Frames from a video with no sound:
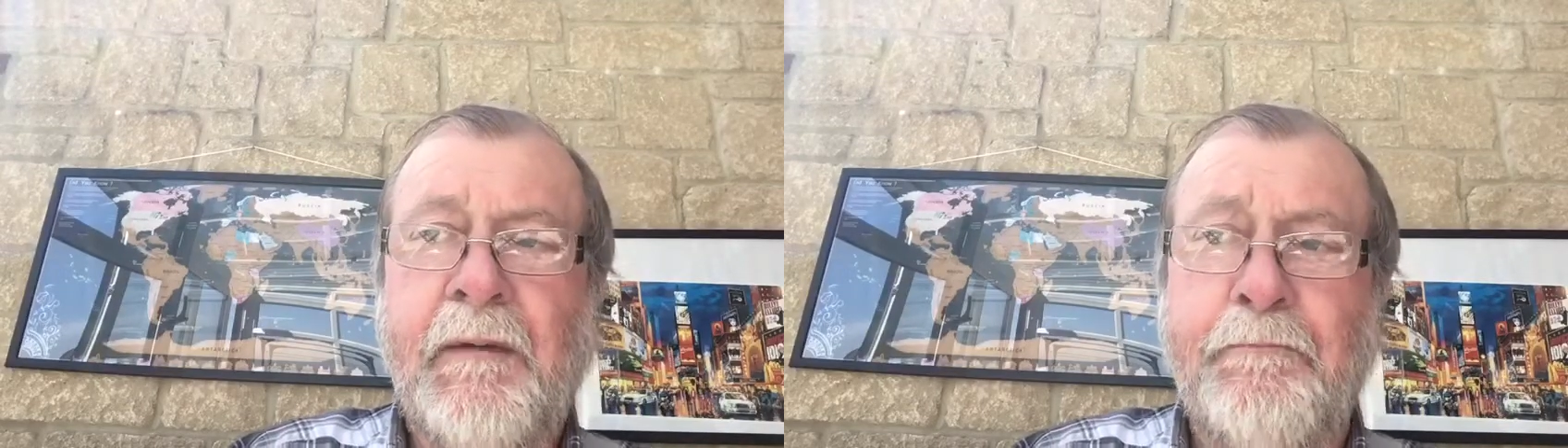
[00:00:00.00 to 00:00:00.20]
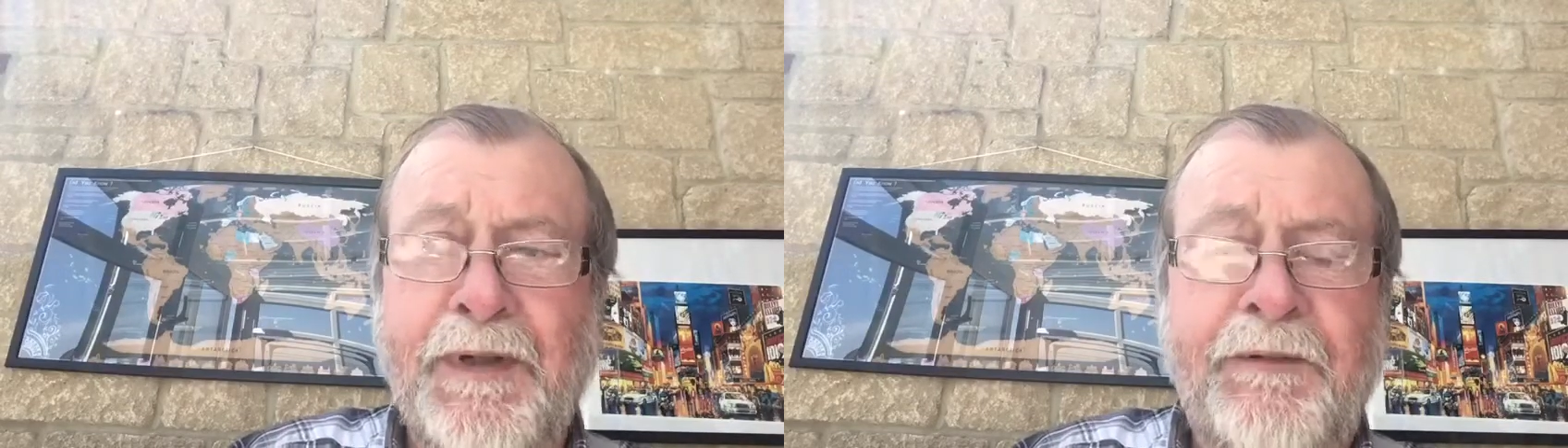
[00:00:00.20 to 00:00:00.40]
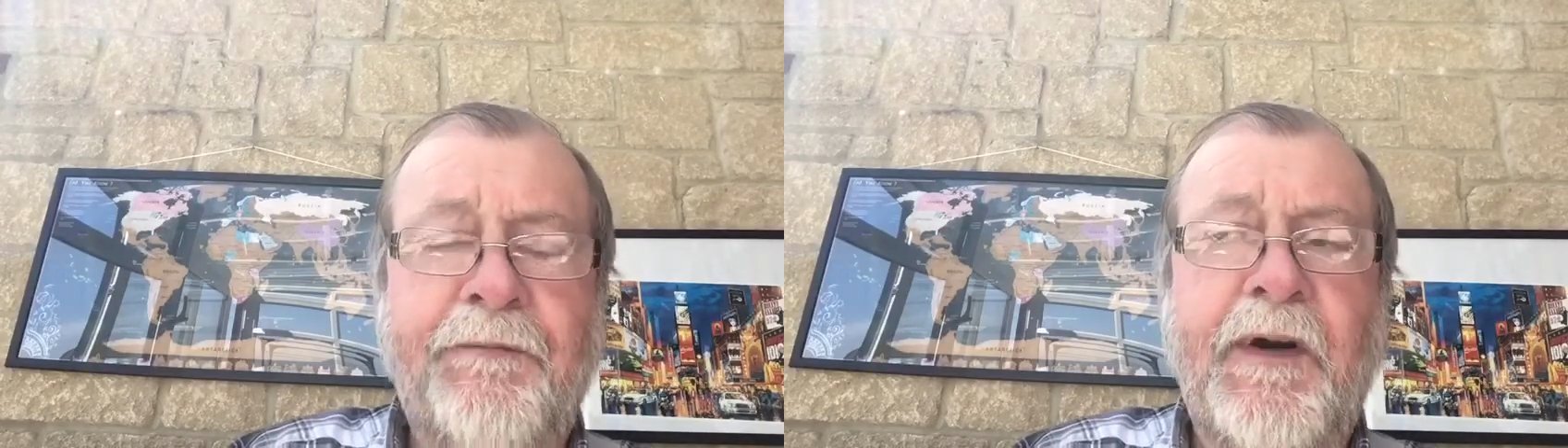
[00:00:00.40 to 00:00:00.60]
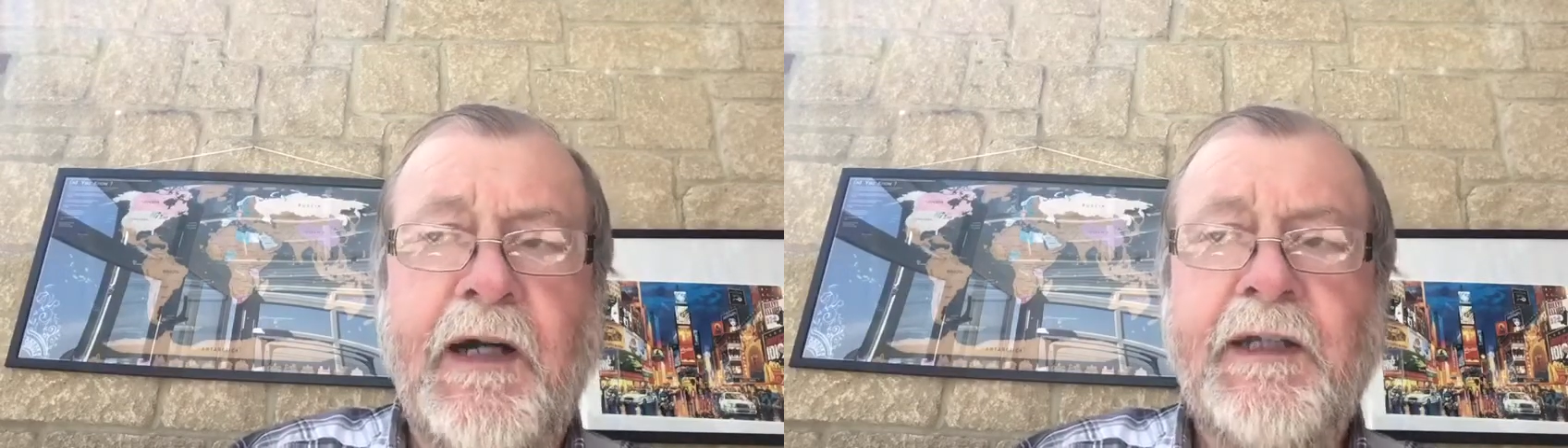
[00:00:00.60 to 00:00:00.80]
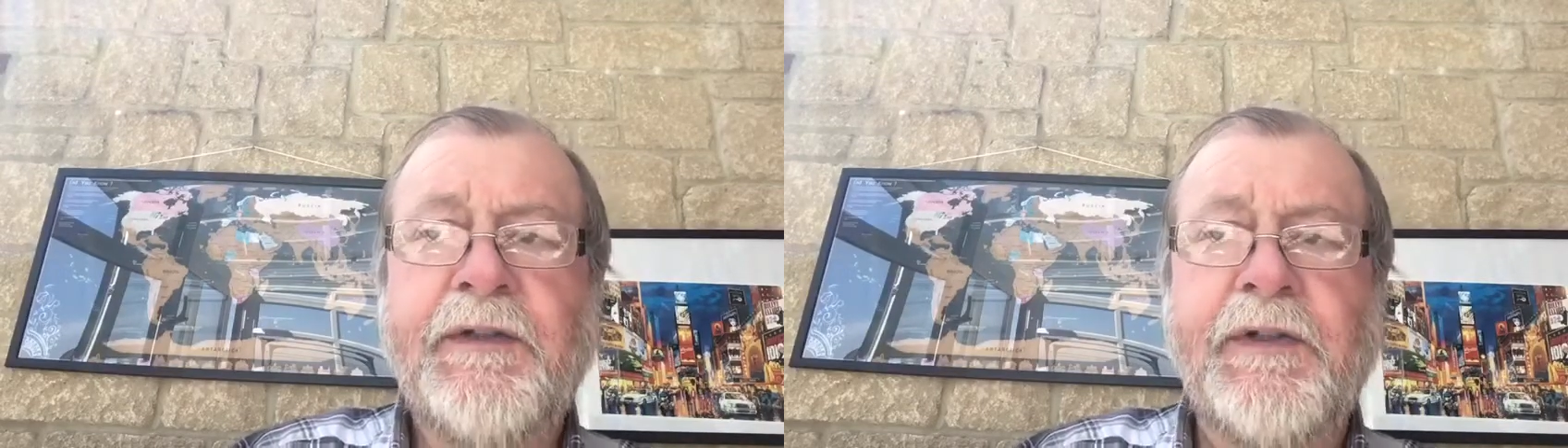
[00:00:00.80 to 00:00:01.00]
but
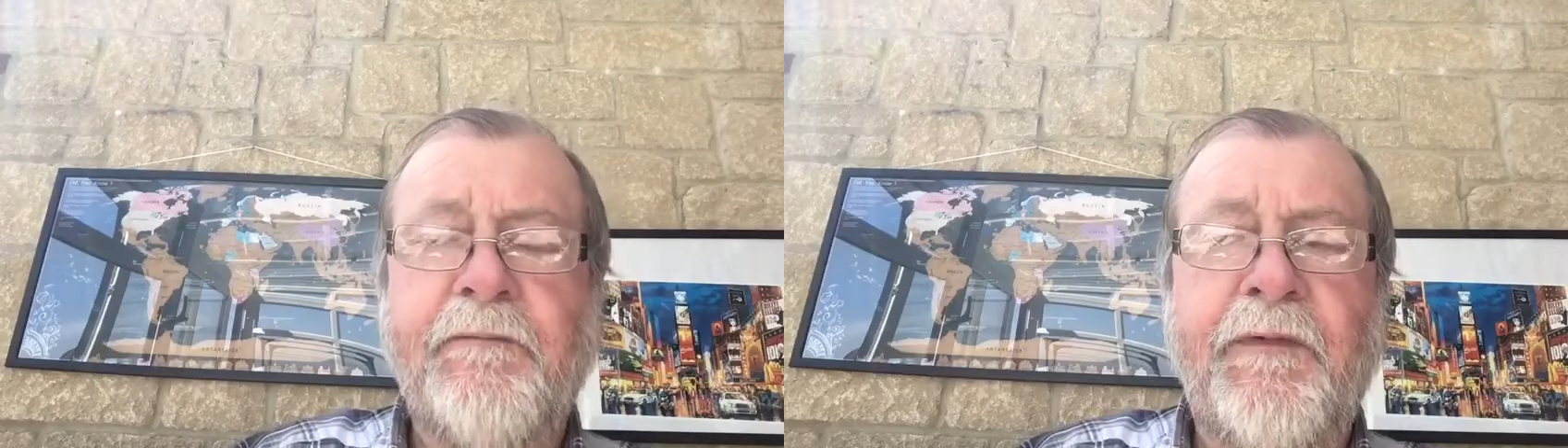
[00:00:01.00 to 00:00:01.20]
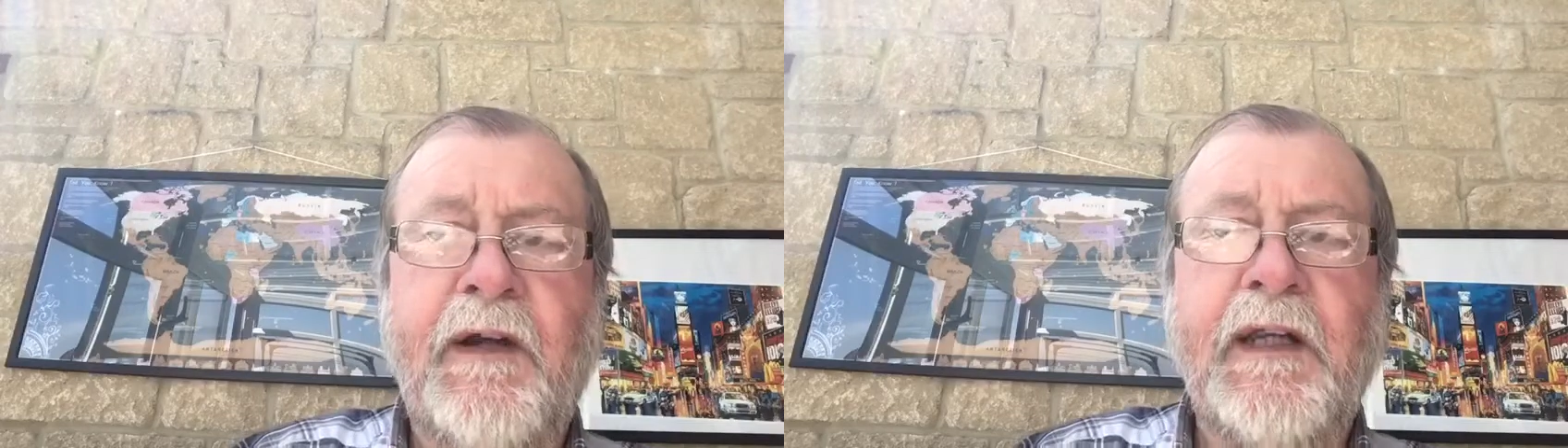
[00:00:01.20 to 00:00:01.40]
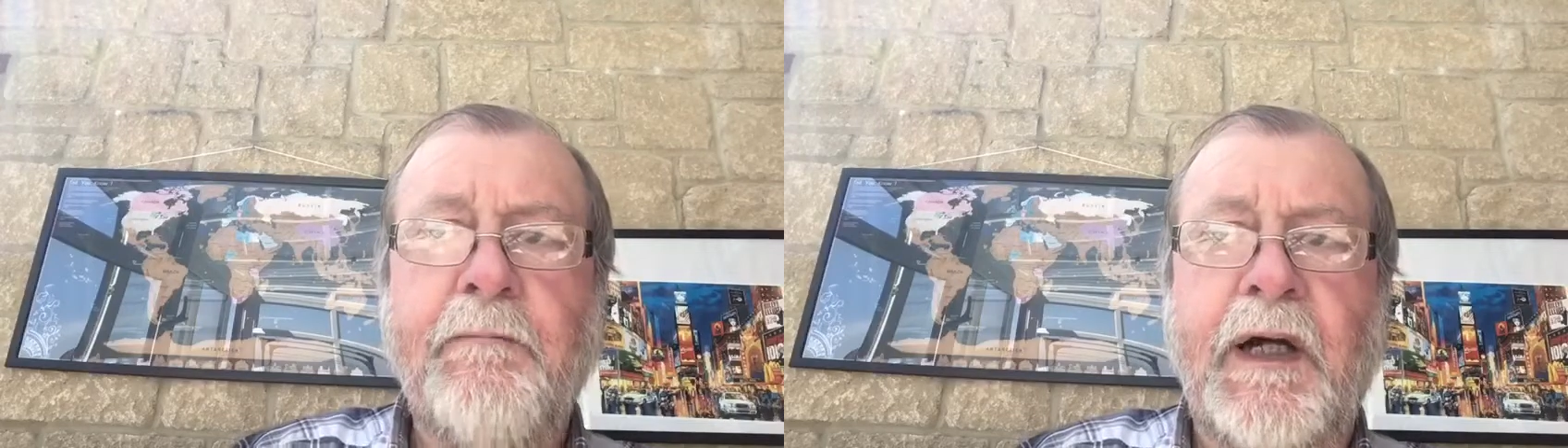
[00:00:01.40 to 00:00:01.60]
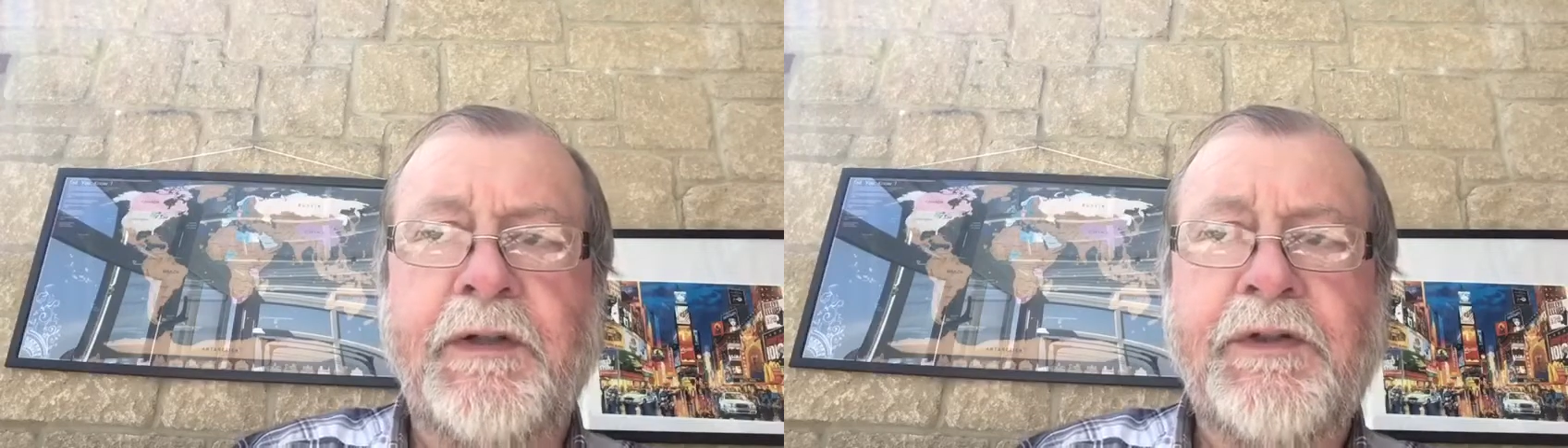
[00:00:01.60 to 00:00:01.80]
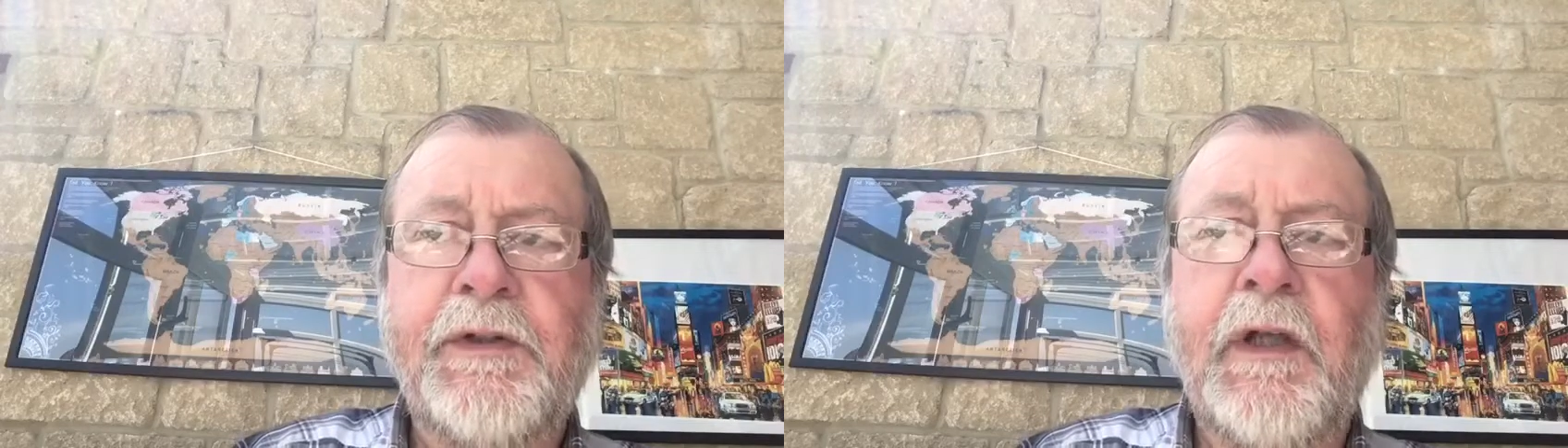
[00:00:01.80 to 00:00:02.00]
fines are very
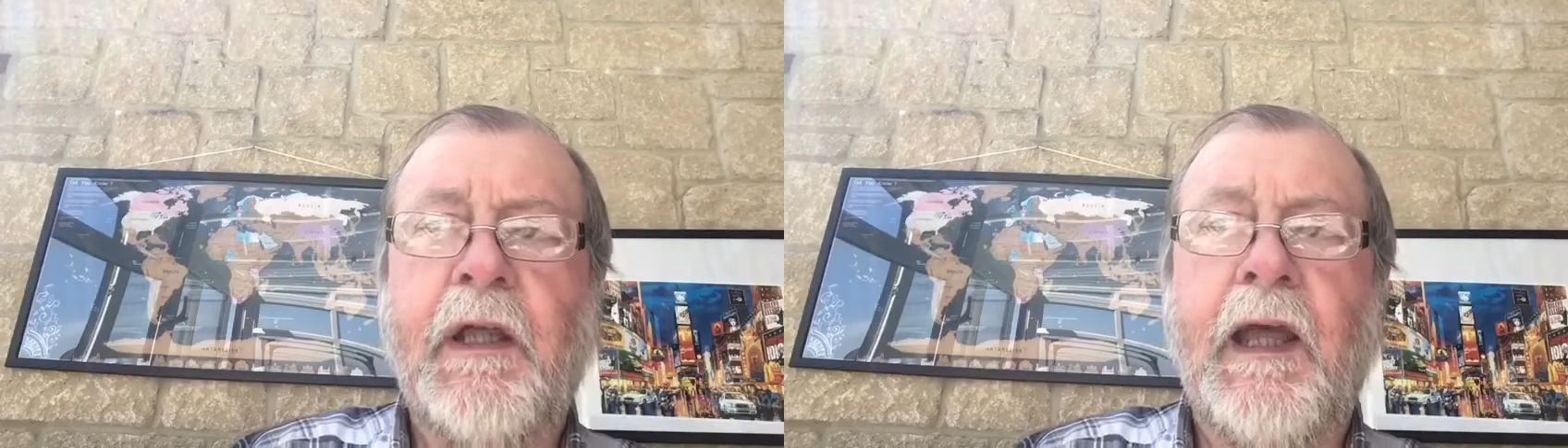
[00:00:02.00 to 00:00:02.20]
much